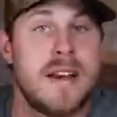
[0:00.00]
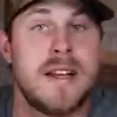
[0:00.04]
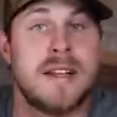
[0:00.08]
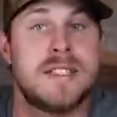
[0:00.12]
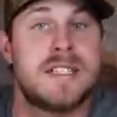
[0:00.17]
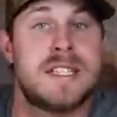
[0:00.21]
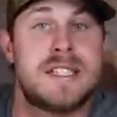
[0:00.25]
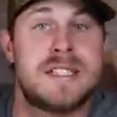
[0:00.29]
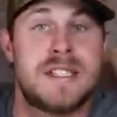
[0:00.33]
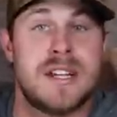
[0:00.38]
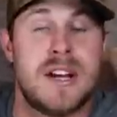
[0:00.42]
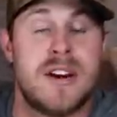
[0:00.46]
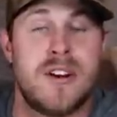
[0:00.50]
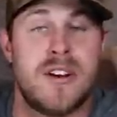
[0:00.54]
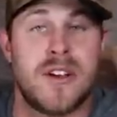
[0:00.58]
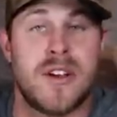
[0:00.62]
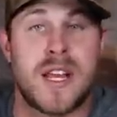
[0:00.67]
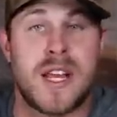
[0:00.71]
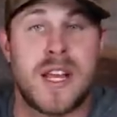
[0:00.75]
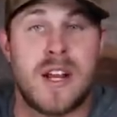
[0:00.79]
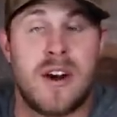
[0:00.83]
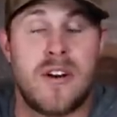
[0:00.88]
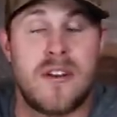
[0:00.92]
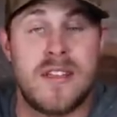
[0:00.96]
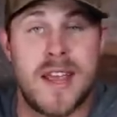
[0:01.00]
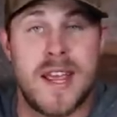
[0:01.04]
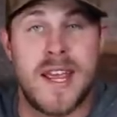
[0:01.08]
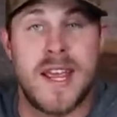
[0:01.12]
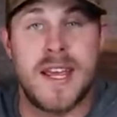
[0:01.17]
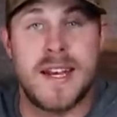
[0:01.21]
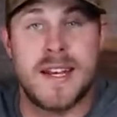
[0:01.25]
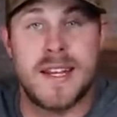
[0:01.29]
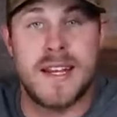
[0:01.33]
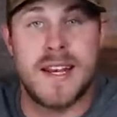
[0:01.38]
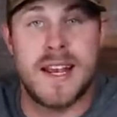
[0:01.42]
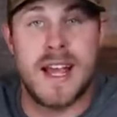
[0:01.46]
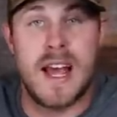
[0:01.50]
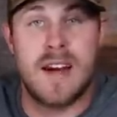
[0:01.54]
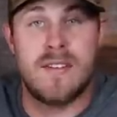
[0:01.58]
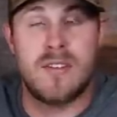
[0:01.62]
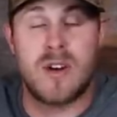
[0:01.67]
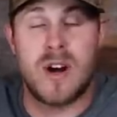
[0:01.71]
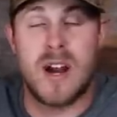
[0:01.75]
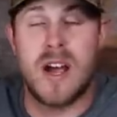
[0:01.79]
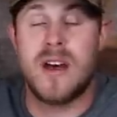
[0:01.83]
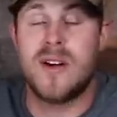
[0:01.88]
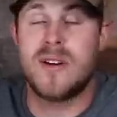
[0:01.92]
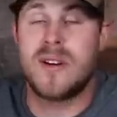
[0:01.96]
necessarily. Are they handy to have
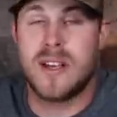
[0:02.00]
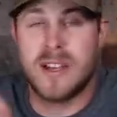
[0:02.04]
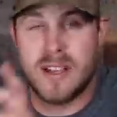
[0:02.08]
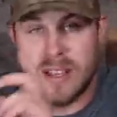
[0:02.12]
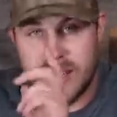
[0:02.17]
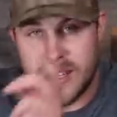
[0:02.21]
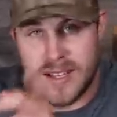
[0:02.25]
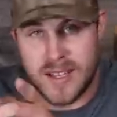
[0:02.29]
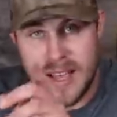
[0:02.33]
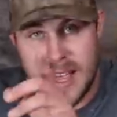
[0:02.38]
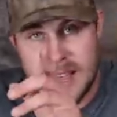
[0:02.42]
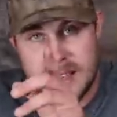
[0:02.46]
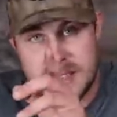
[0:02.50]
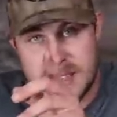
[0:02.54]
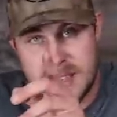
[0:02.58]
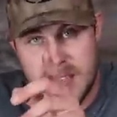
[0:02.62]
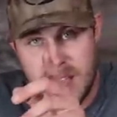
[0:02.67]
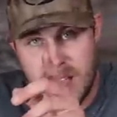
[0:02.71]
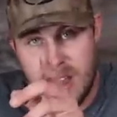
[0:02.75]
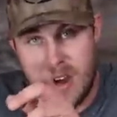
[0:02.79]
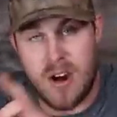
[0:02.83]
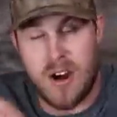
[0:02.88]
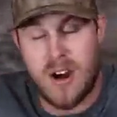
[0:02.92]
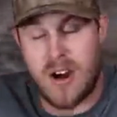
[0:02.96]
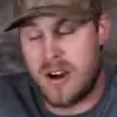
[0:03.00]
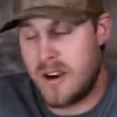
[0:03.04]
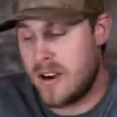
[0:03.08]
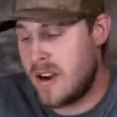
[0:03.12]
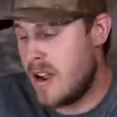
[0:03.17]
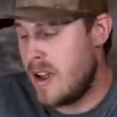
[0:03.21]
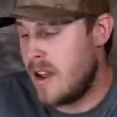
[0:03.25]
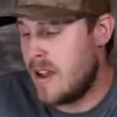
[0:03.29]
around? Yes, they are.